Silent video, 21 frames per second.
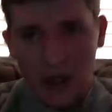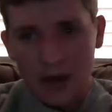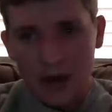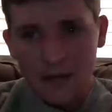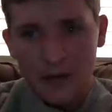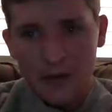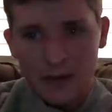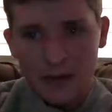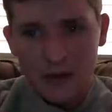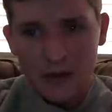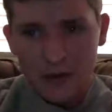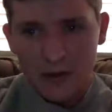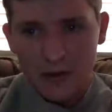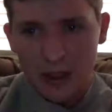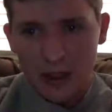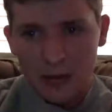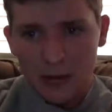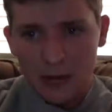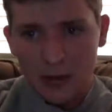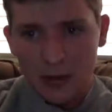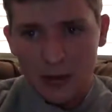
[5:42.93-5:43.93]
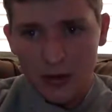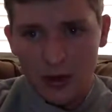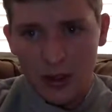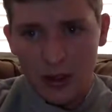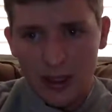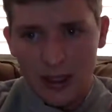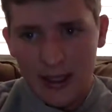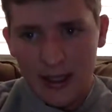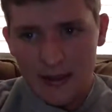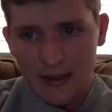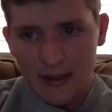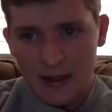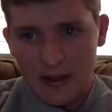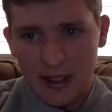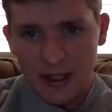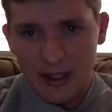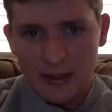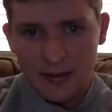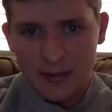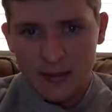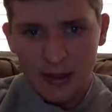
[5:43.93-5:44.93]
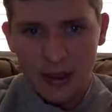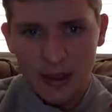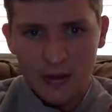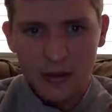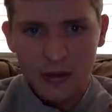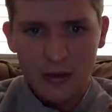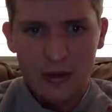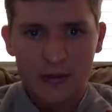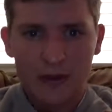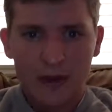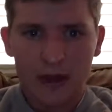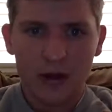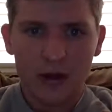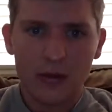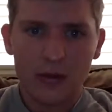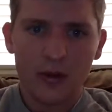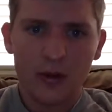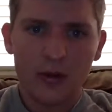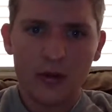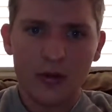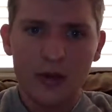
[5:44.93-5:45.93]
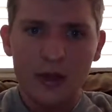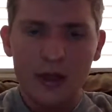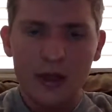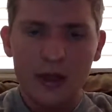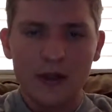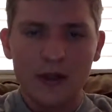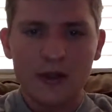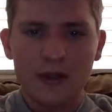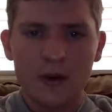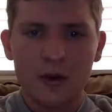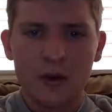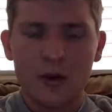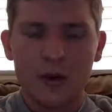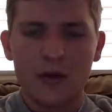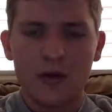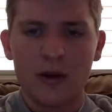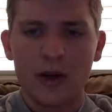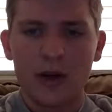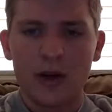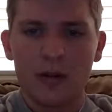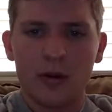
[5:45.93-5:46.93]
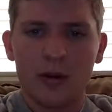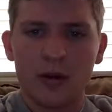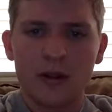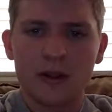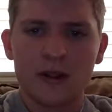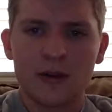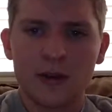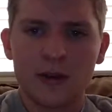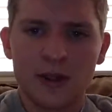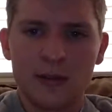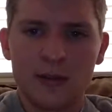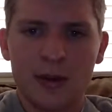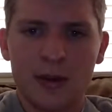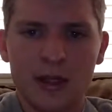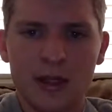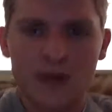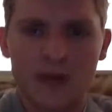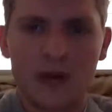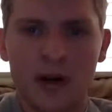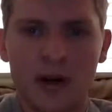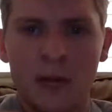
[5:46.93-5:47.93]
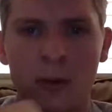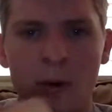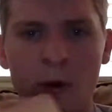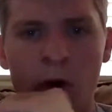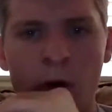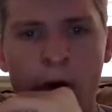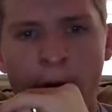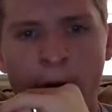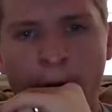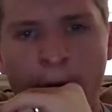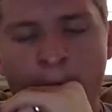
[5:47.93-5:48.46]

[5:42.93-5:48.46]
confidence variable as the explanatory variable and the score variable as the response variable.